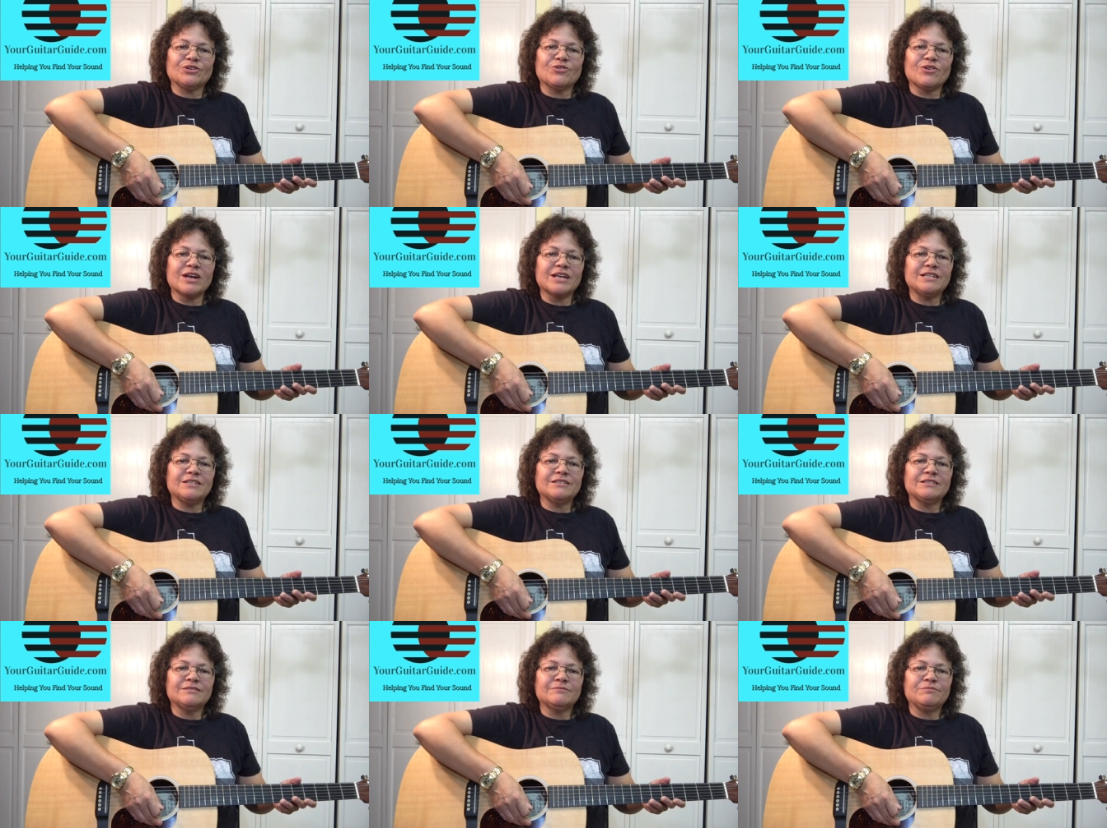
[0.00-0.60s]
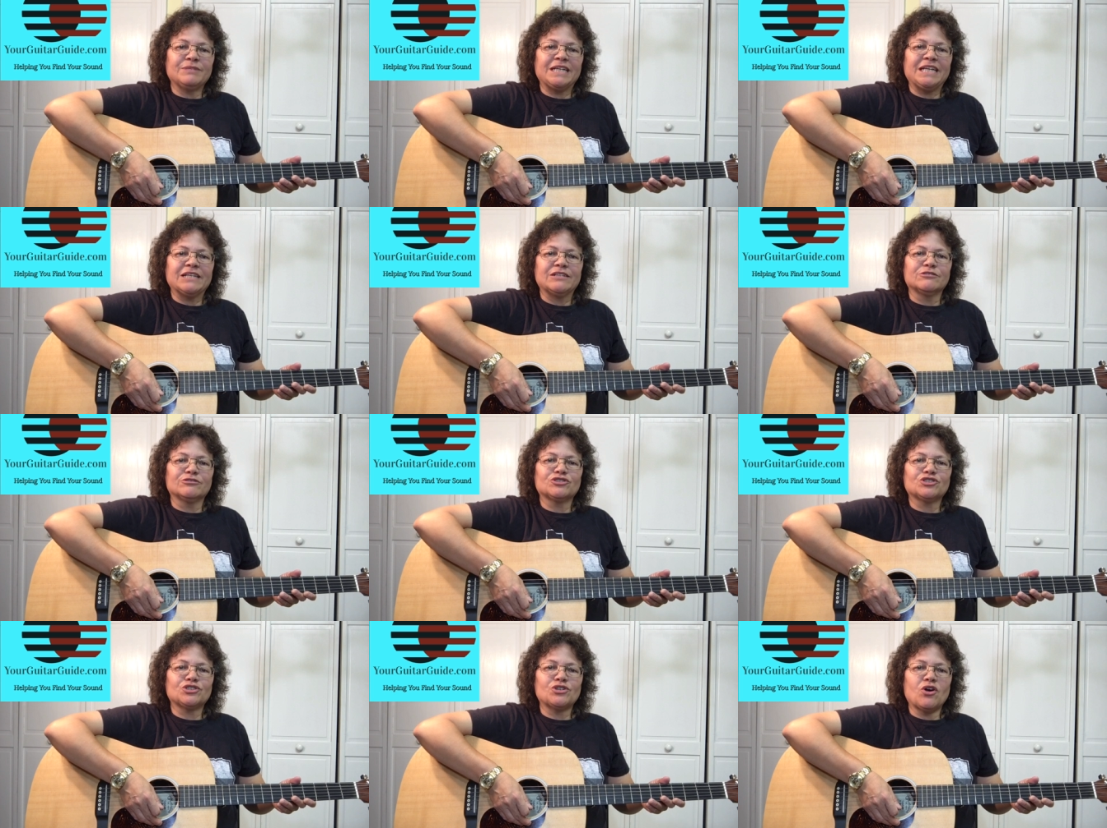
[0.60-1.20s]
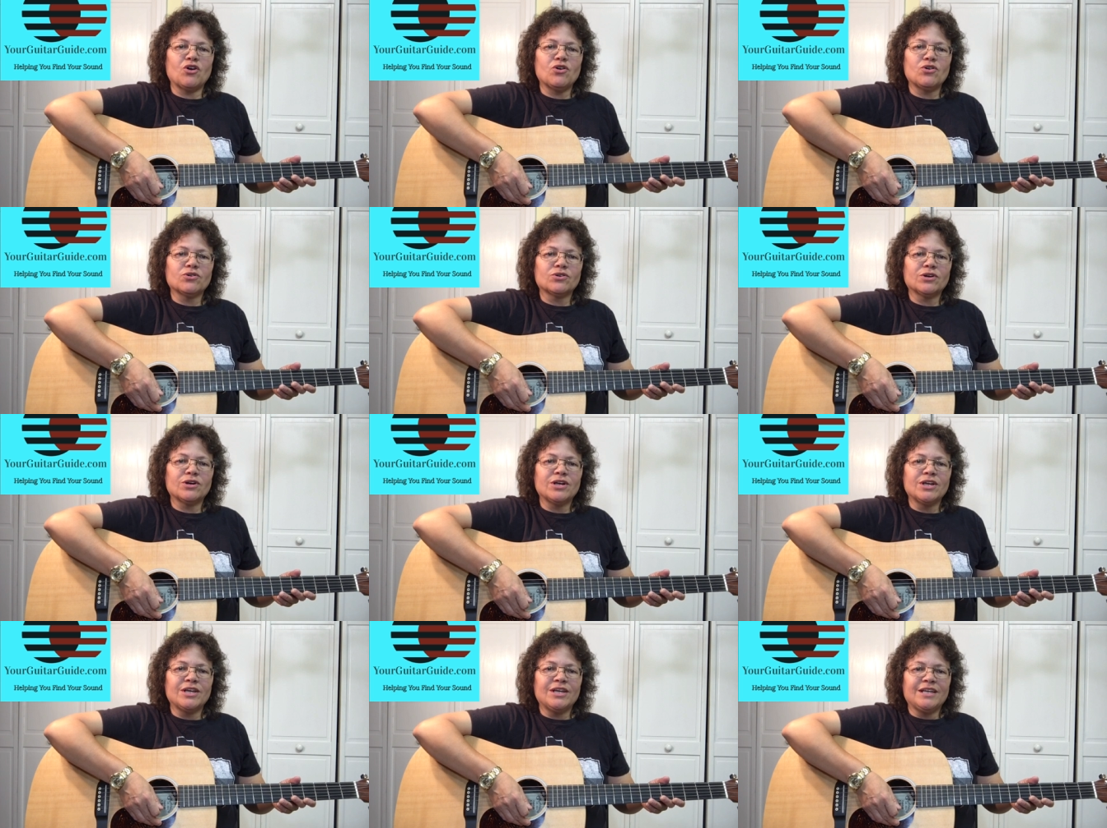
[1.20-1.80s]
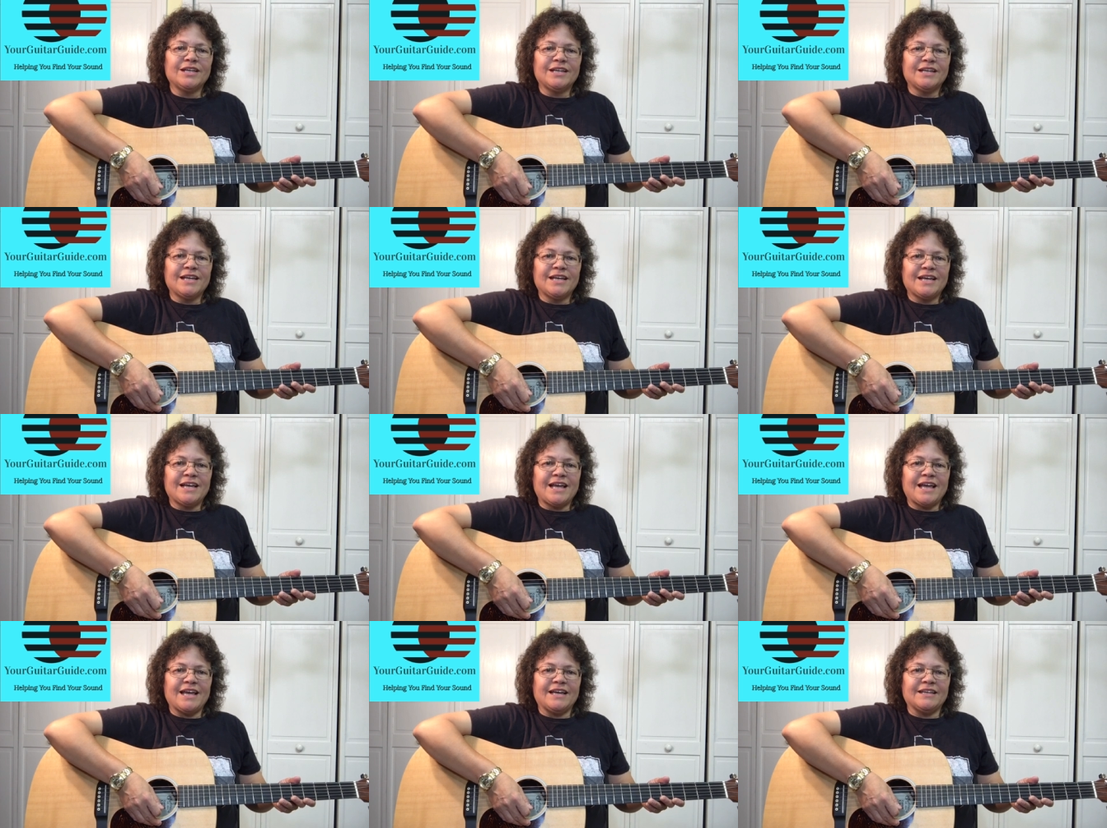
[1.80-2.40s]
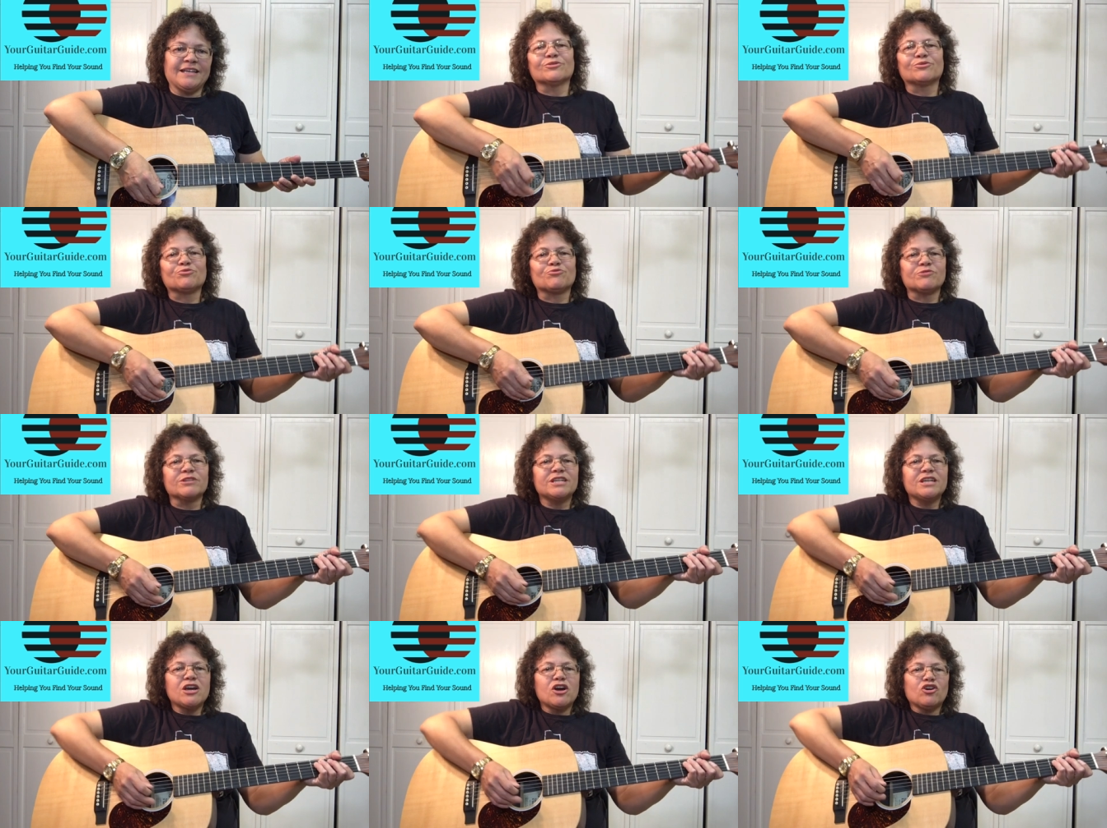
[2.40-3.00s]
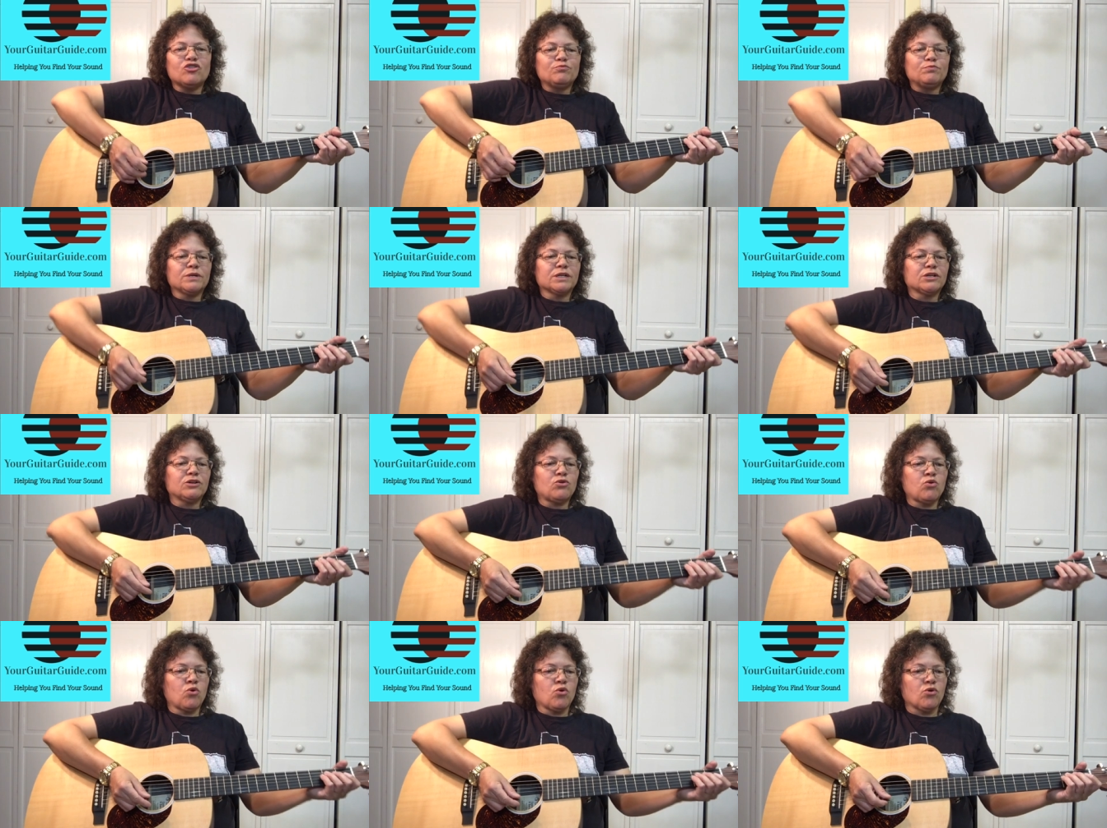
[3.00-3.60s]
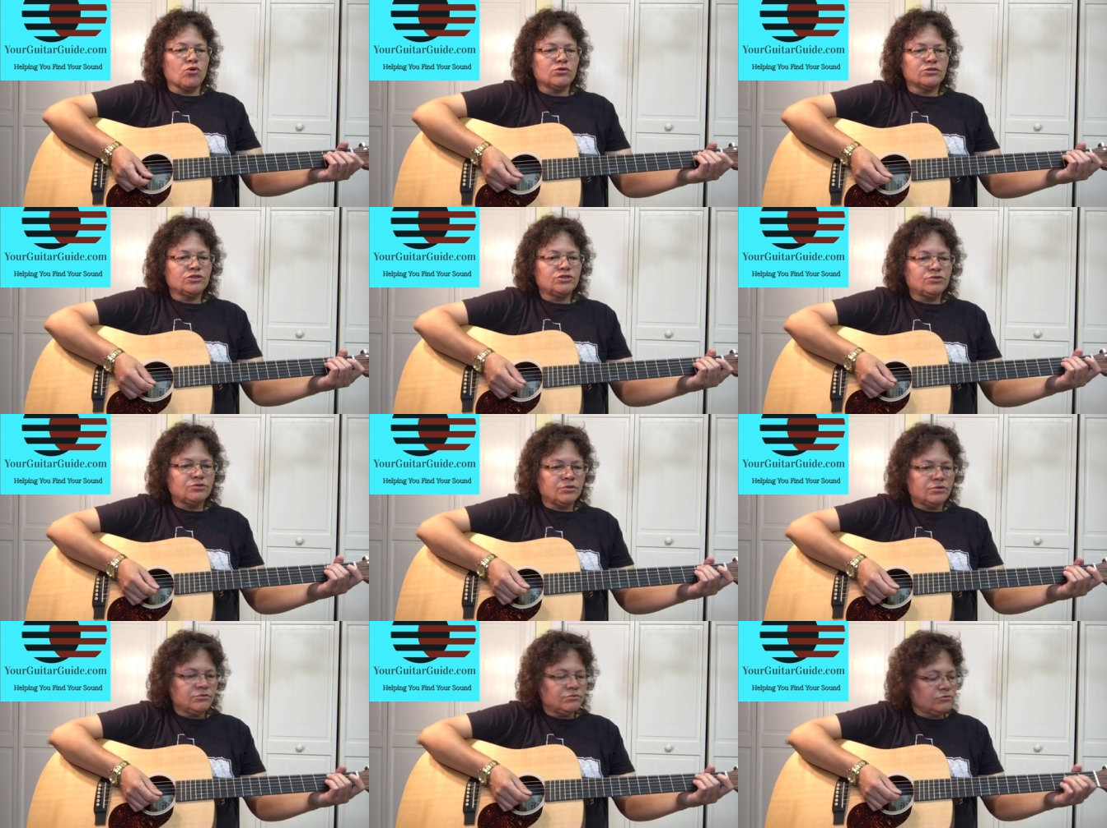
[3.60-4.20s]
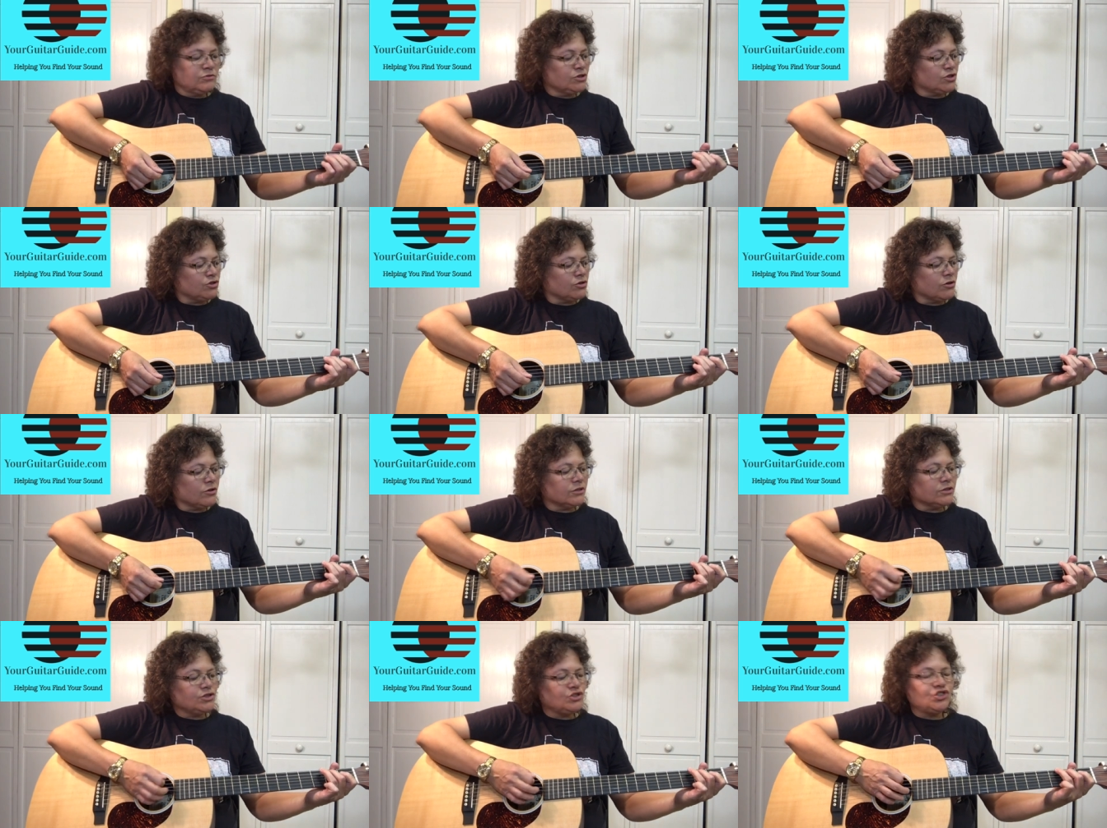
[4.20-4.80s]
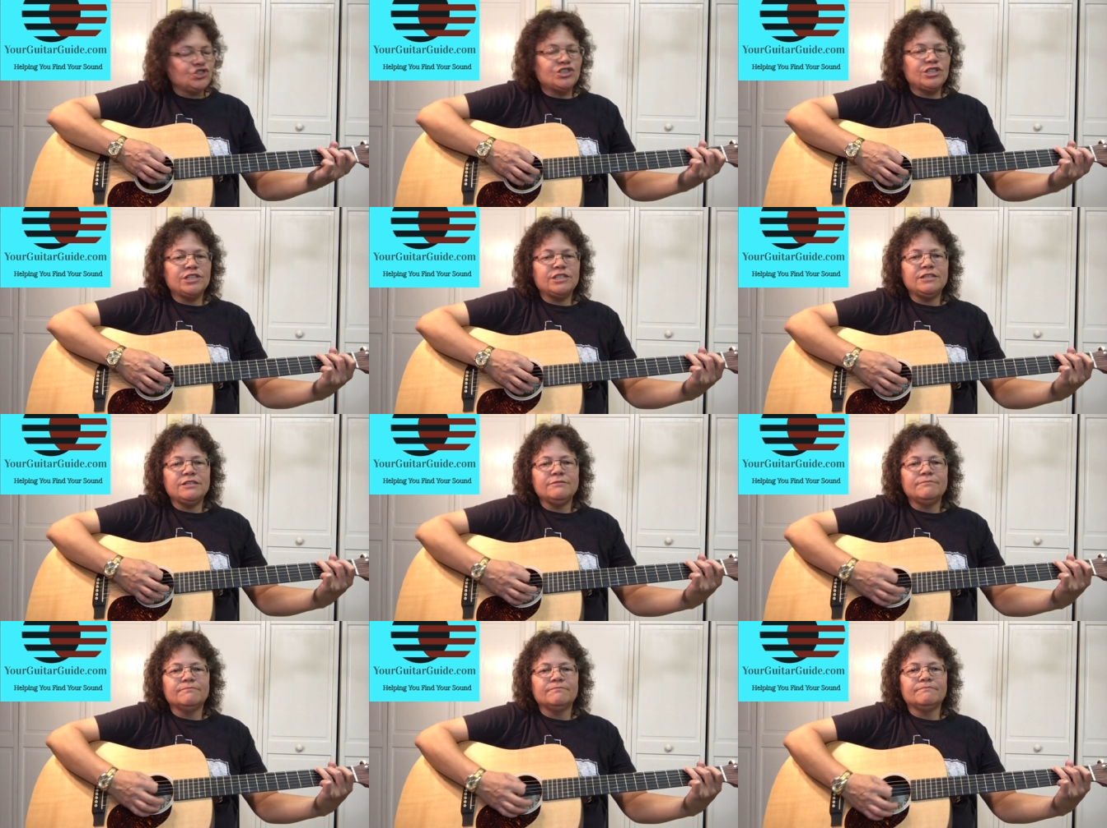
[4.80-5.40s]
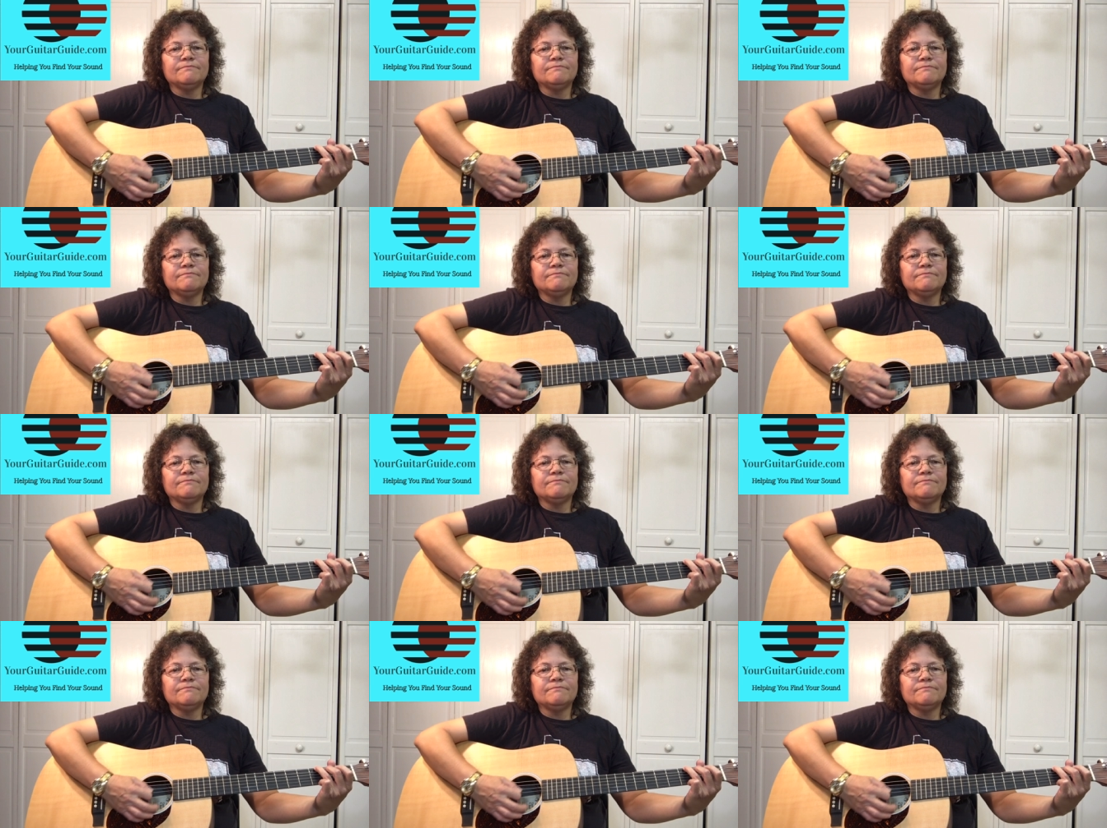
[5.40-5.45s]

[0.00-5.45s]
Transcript: a great beginner song, and there are three open chords, which are a G,